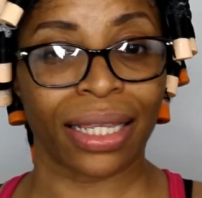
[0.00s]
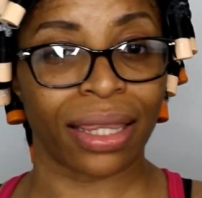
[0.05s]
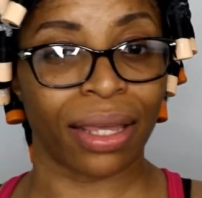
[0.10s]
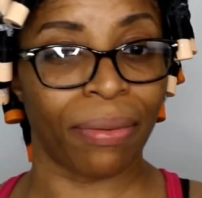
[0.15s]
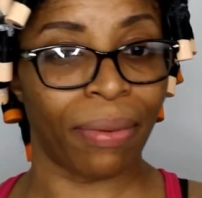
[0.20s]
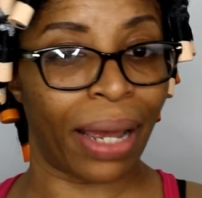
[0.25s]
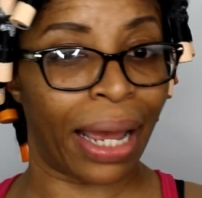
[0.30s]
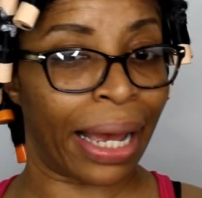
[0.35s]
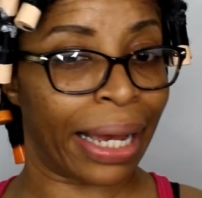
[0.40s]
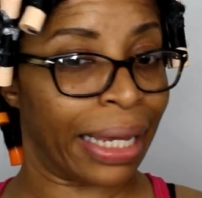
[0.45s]
That
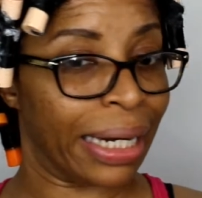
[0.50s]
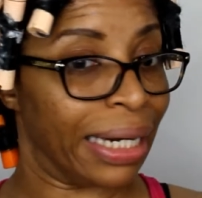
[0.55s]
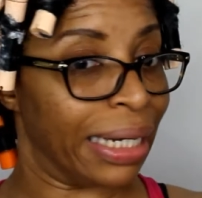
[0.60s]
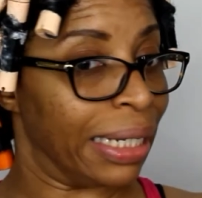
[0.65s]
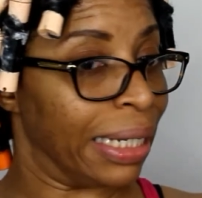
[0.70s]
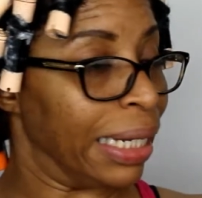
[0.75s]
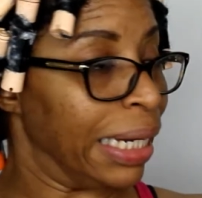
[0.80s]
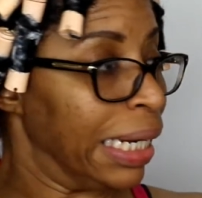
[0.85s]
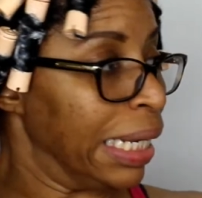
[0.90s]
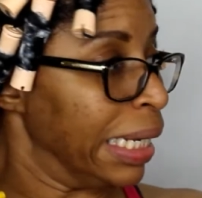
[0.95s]
way I could at
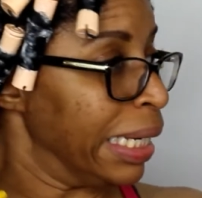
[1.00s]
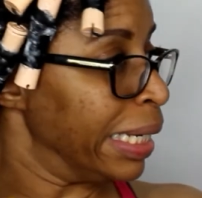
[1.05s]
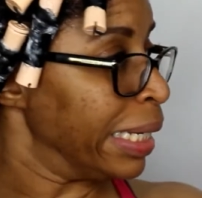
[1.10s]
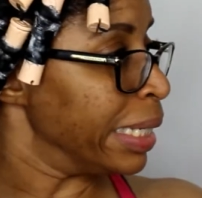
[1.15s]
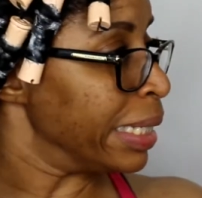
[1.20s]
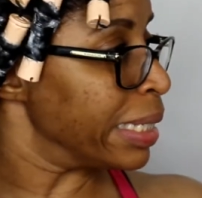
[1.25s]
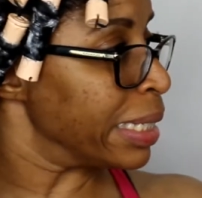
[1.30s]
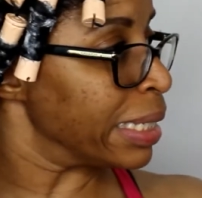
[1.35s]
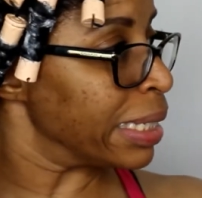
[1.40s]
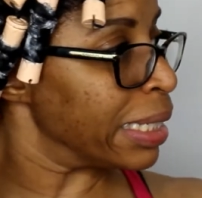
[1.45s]

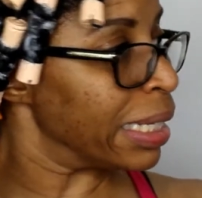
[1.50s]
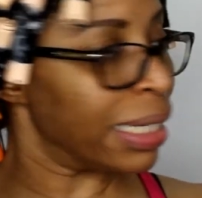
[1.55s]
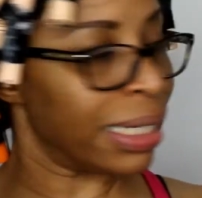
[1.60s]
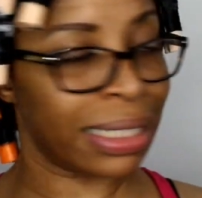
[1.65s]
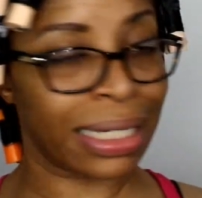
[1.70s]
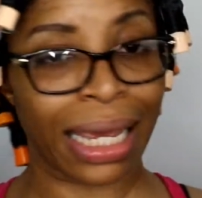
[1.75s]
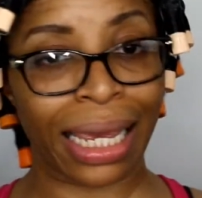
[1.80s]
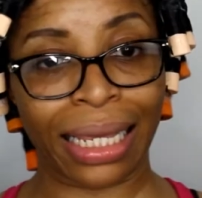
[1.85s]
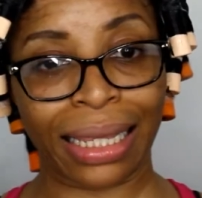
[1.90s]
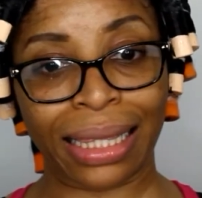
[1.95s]
least
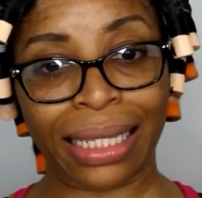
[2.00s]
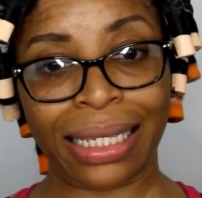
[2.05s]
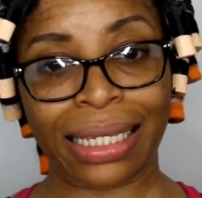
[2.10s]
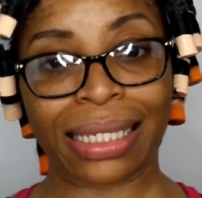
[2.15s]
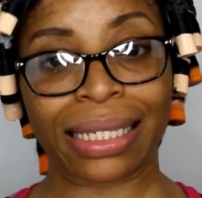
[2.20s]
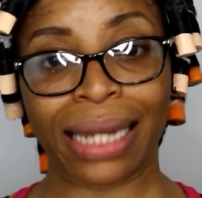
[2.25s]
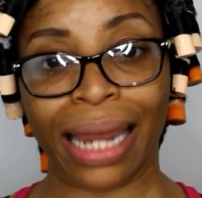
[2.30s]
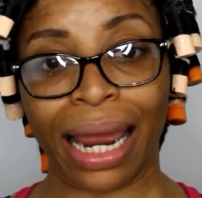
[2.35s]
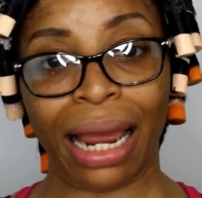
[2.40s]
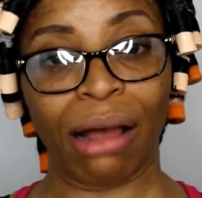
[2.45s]
take this
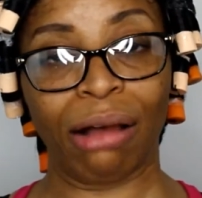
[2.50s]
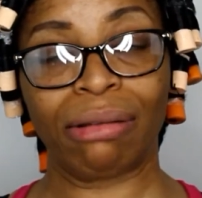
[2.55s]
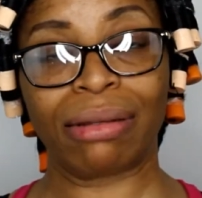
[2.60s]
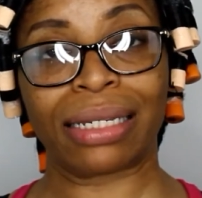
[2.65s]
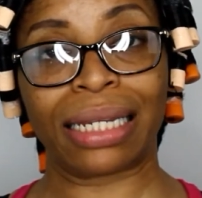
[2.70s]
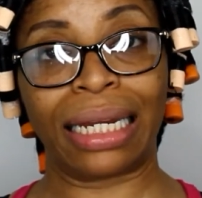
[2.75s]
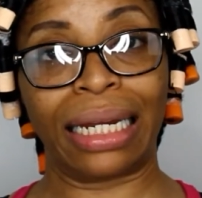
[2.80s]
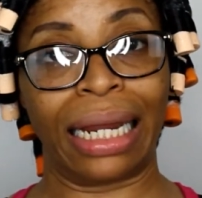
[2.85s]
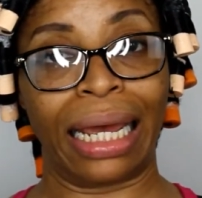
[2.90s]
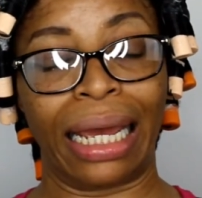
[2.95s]
down
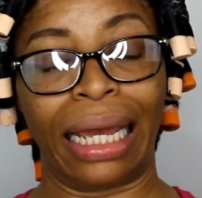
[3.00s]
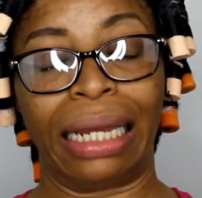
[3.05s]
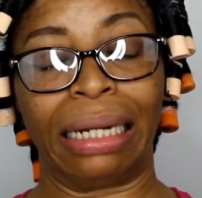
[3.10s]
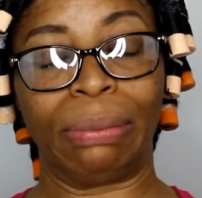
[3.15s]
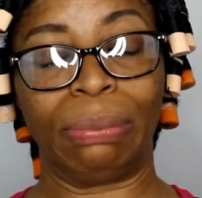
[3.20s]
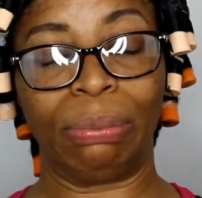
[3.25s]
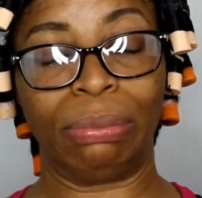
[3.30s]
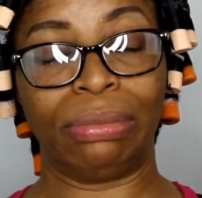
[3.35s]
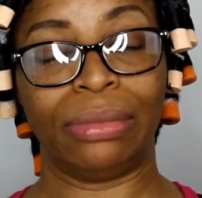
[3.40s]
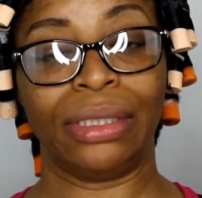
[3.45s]
tonight.
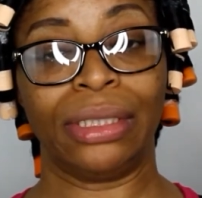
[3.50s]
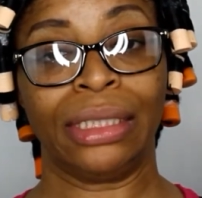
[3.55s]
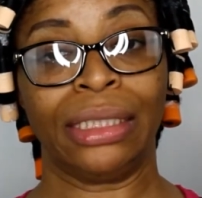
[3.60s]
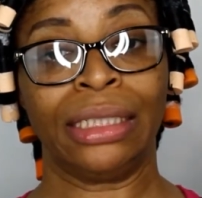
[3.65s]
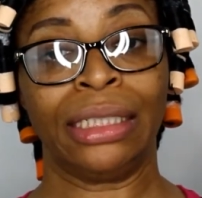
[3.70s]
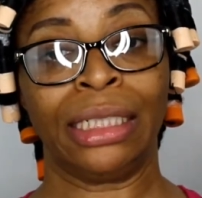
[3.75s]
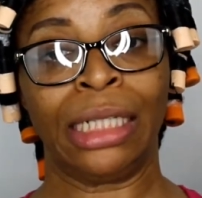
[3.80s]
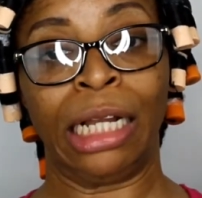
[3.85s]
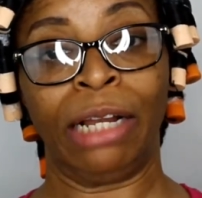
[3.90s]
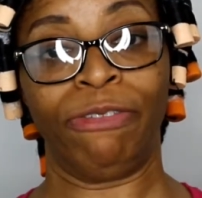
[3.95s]

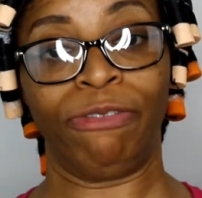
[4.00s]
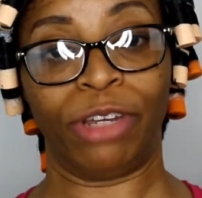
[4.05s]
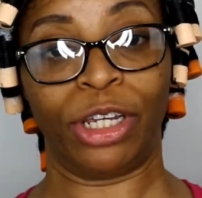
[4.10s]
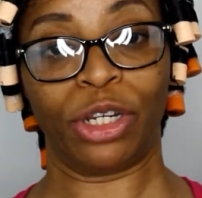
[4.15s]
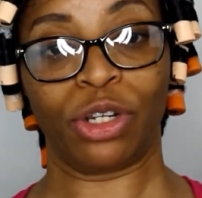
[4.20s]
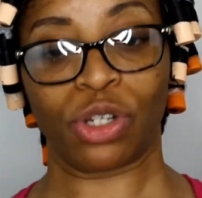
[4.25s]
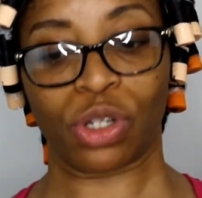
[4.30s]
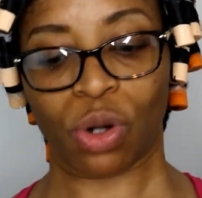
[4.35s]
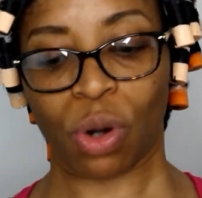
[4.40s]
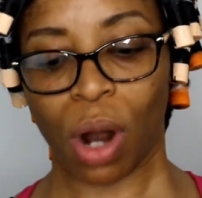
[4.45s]

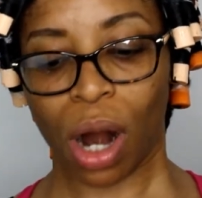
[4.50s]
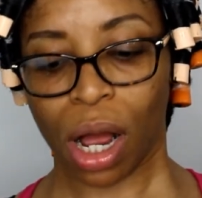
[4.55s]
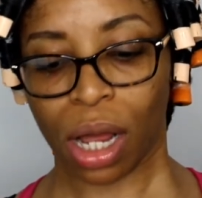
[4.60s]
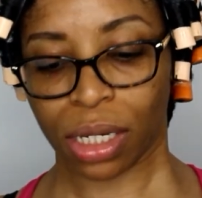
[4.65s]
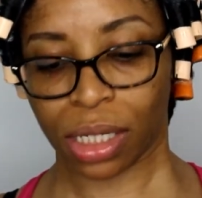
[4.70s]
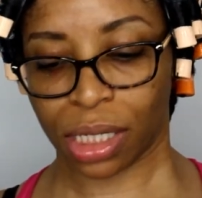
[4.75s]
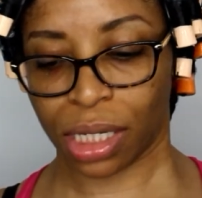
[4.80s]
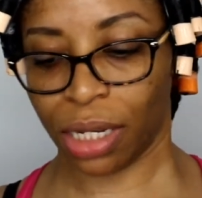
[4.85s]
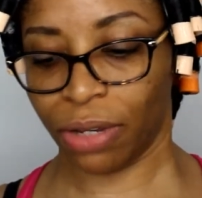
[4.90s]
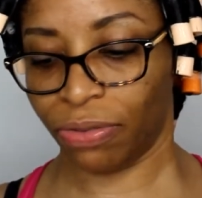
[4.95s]
Fingers
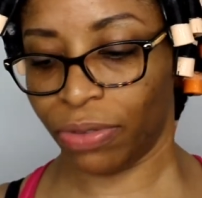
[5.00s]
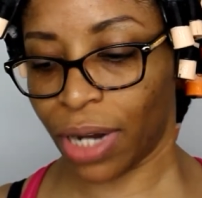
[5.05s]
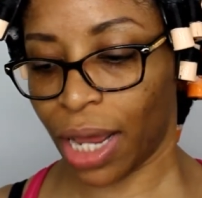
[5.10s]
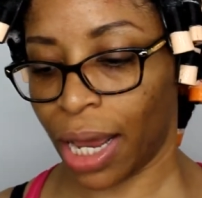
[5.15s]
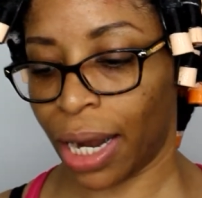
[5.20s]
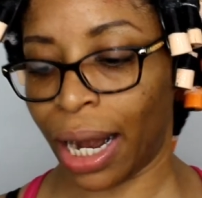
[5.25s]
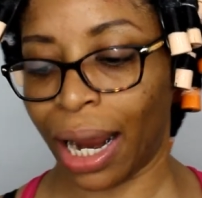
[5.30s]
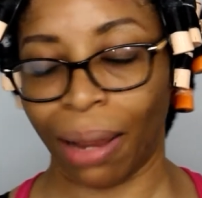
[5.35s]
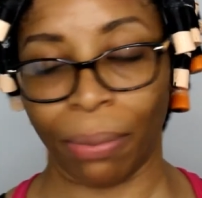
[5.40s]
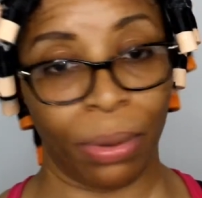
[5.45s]
crossed. If
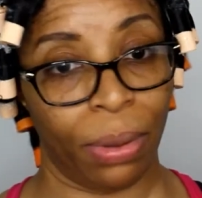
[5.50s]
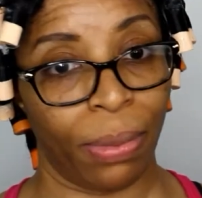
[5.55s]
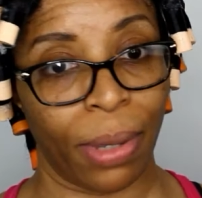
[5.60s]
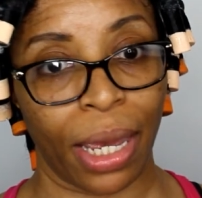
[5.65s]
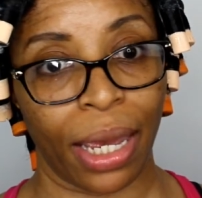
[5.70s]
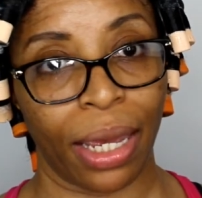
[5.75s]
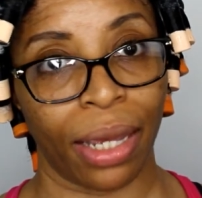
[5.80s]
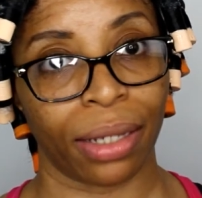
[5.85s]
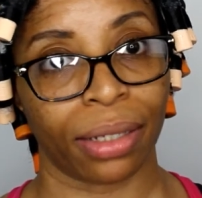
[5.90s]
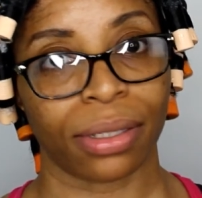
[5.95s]
not, I'll be
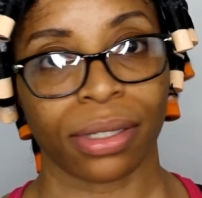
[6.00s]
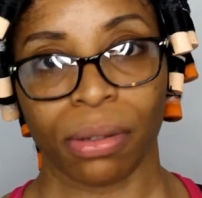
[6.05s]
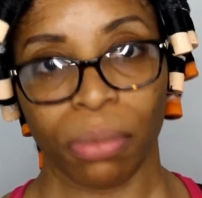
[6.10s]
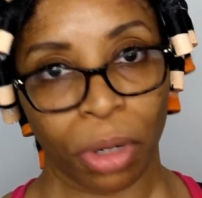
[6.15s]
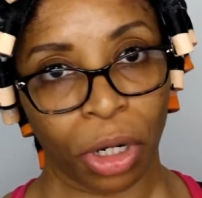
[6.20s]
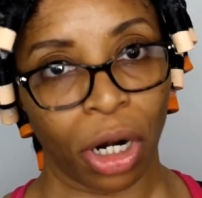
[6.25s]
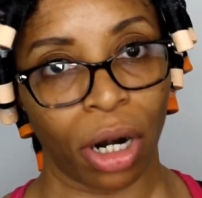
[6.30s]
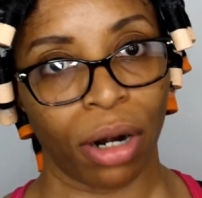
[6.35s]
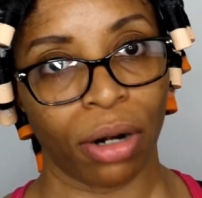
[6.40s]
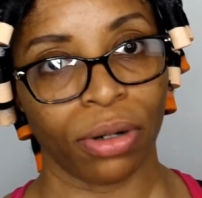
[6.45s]
back
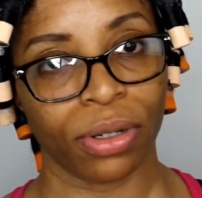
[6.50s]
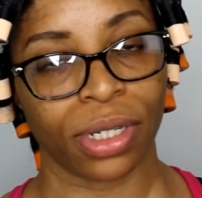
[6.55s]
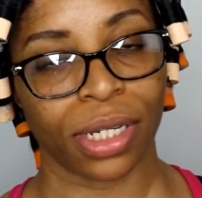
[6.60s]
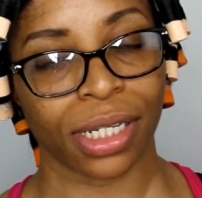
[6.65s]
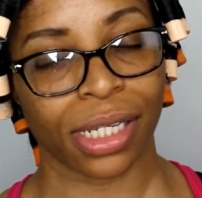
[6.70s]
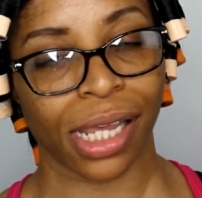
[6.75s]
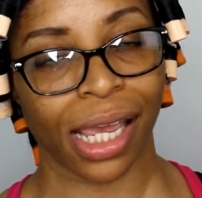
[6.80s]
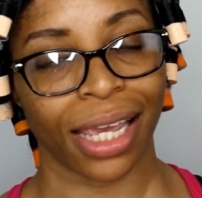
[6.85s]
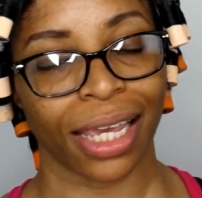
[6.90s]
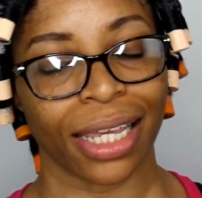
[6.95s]
tomorrow to
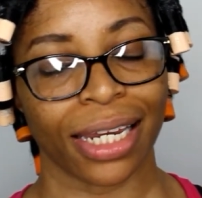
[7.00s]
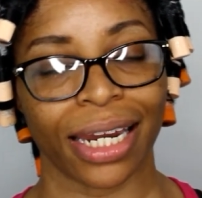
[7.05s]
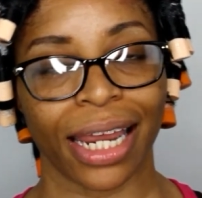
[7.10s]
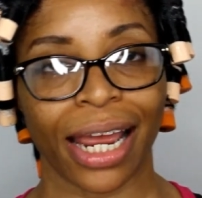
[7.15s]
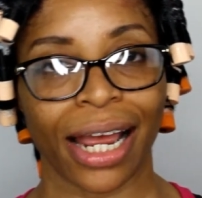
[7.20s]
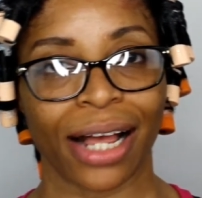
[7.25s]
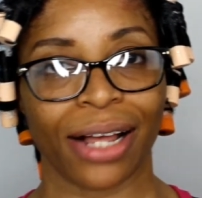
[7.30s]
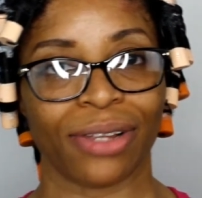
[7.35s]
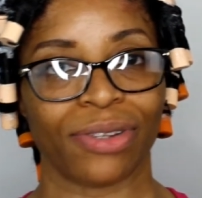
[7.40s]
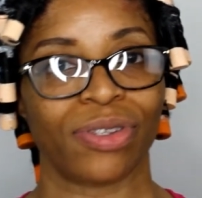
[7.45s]
take it
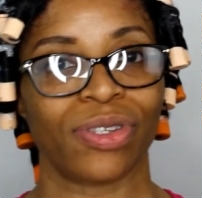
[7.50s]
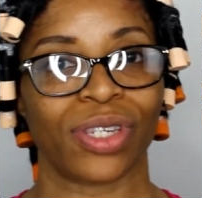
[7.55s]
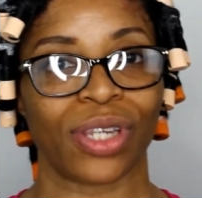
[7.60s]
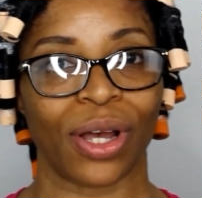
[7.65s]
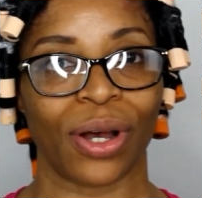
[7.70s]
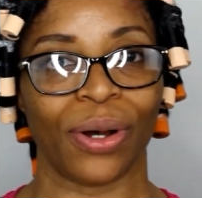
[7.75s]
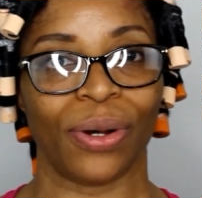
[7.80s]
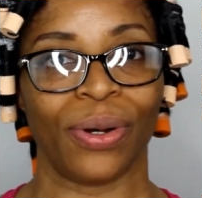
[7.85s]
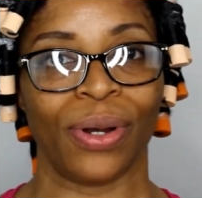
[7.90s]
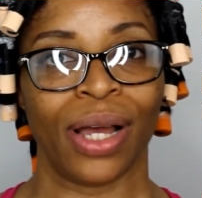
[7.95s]
down.
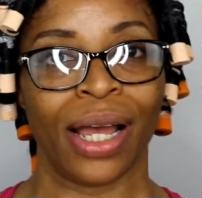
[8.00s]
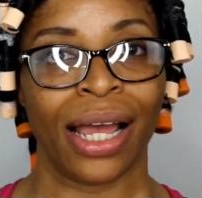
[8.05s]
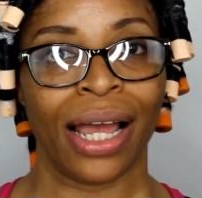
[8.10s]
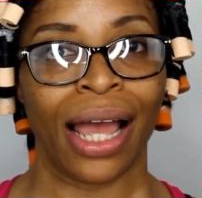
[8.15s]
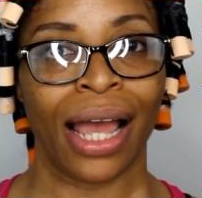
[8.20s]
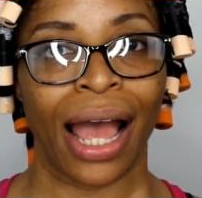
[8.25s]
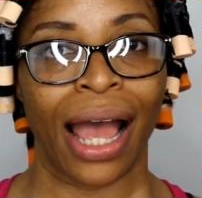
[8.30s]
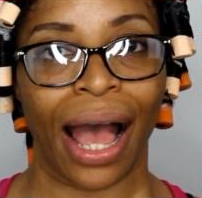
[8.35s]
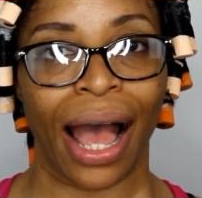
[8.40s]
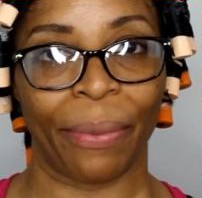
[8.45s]
So
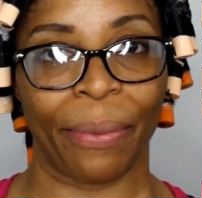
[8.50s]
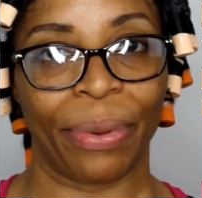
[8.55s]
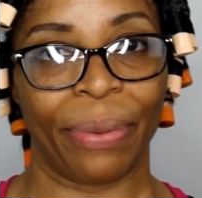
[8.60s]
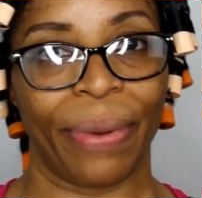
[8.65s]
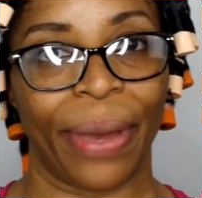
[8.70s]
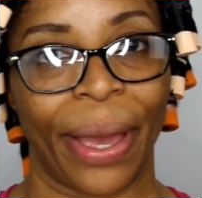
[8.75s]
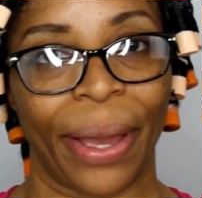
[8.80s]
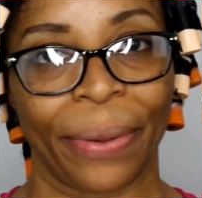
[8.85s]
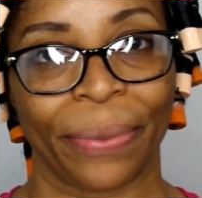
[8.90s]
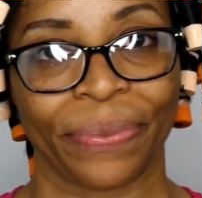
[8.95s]
I'll be
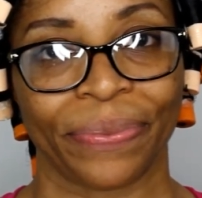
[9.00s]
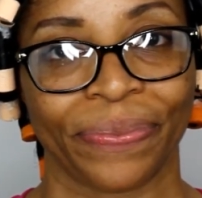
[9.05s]
back.